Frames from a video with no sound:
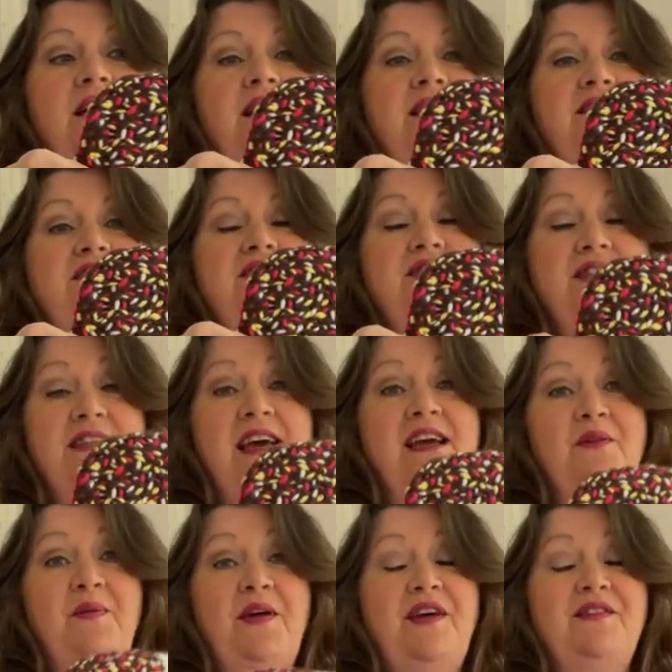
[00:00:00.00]
It does take
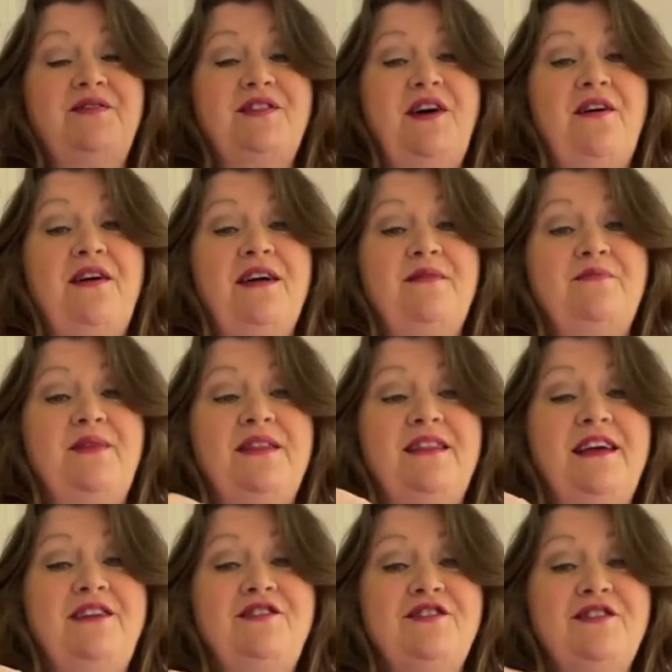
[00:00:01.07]
a bit of time, but
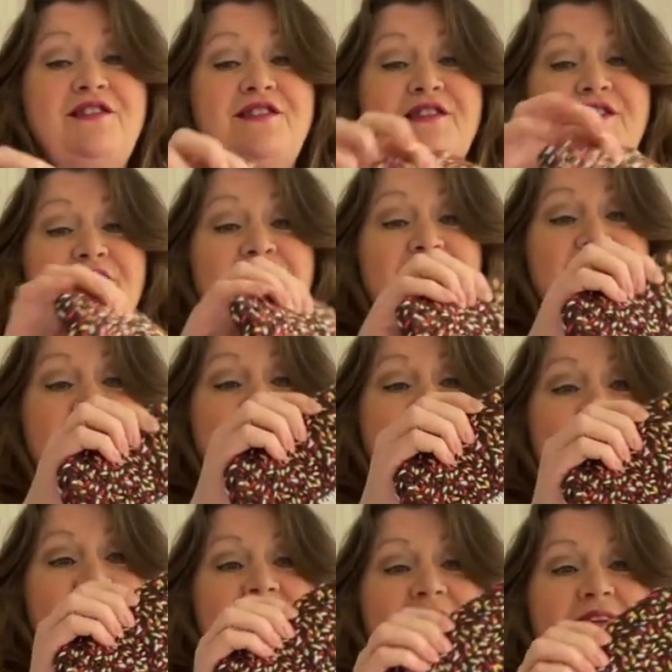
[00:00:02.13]
they just look
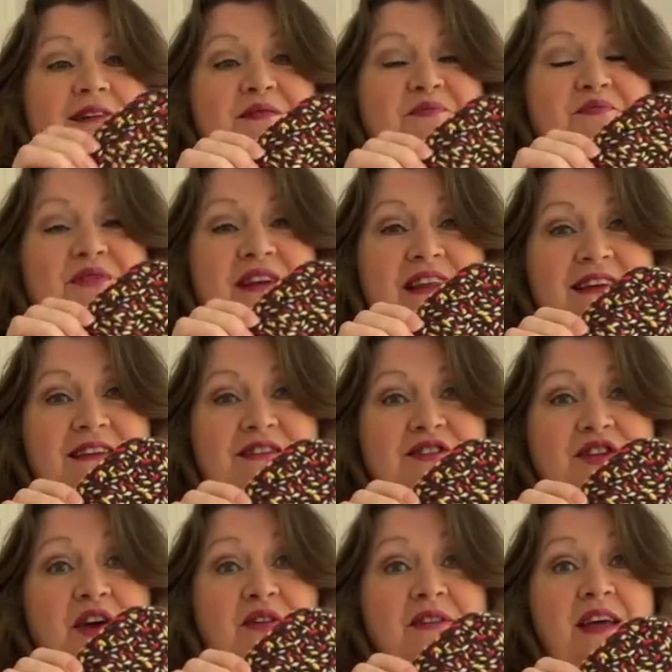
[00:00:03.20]
brilliant,
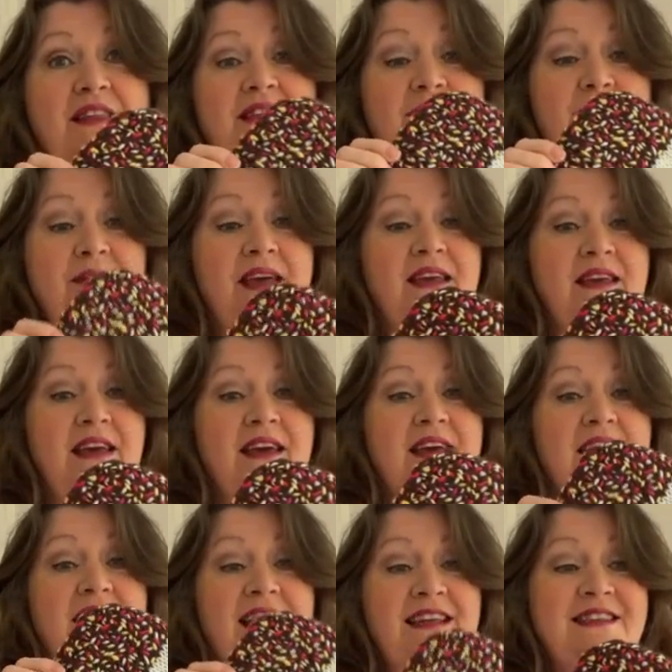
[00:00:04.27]
don't they? They make
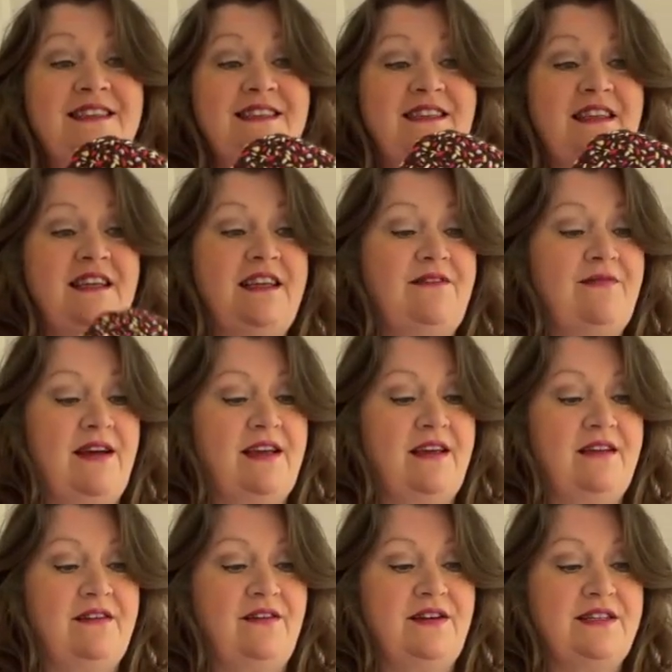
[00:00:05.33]
it instantly
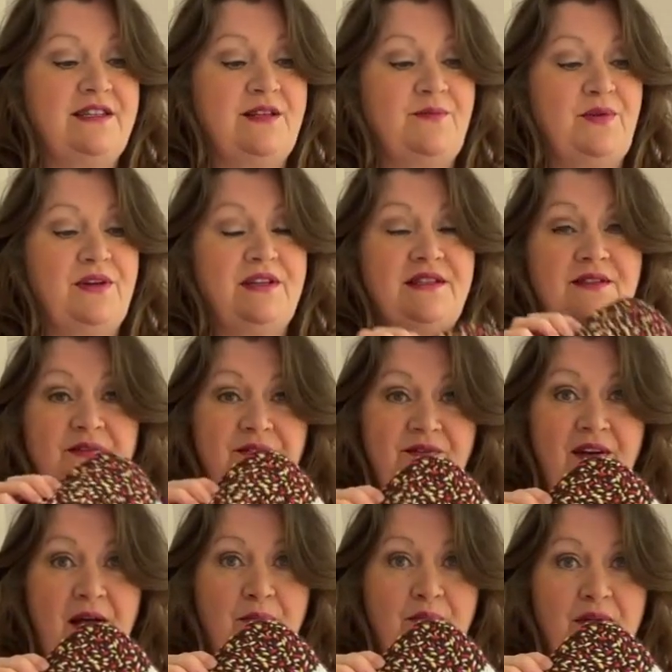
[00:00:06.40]
recognisable as a
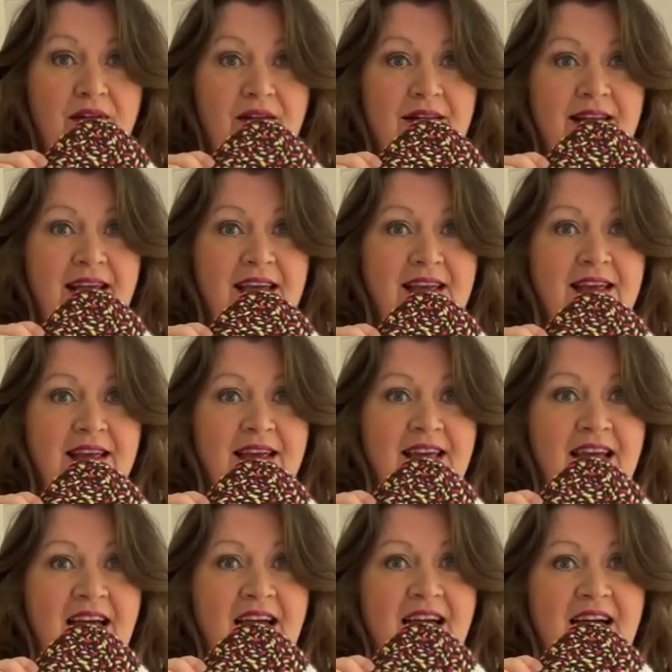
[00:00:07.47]
fab lolly.
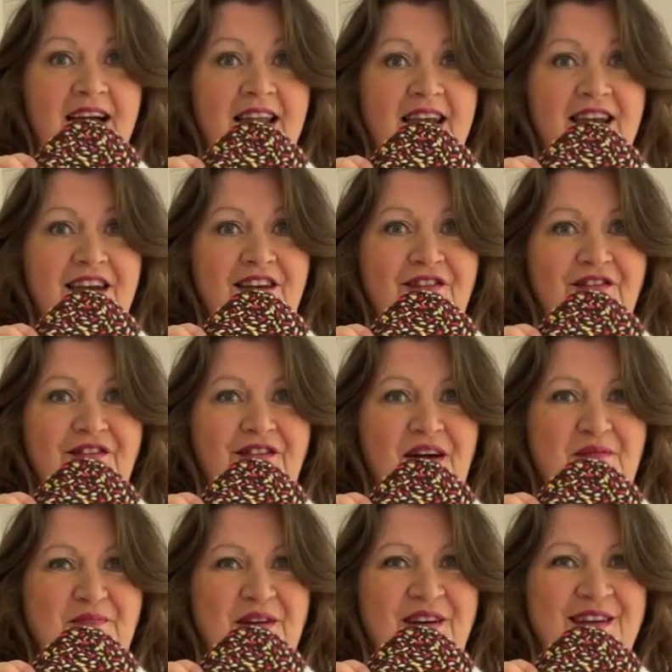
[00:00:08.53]
I love
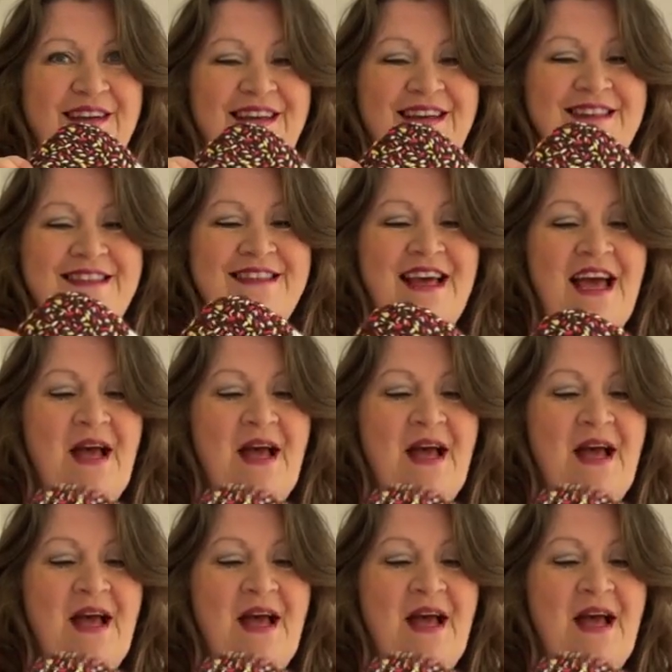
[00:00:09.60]
fab lollies.